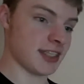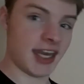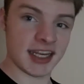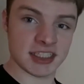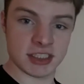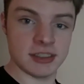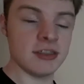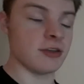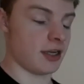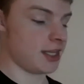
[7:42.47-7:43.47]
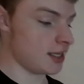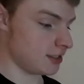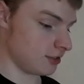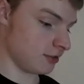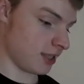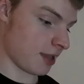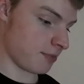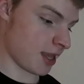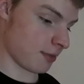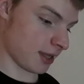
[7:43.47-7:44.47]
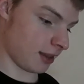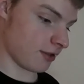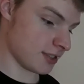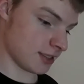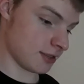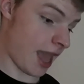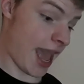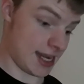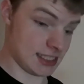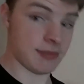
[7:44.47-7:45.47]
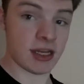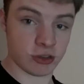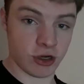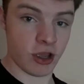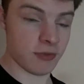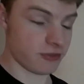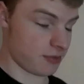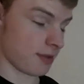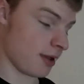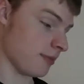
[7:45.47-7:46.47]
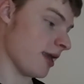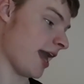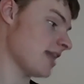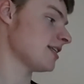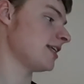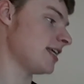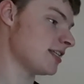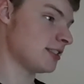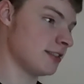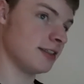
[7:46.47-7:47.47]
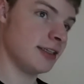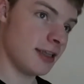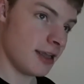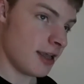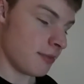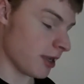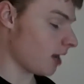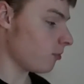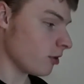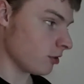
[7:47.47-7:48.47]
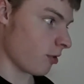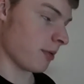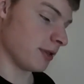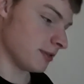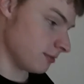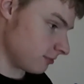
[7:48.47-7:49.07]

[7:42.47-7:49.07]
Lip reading: needed to do. I needed to pick up my clothes and a metronome from my mum, and I needed to pick up Wonder Woman.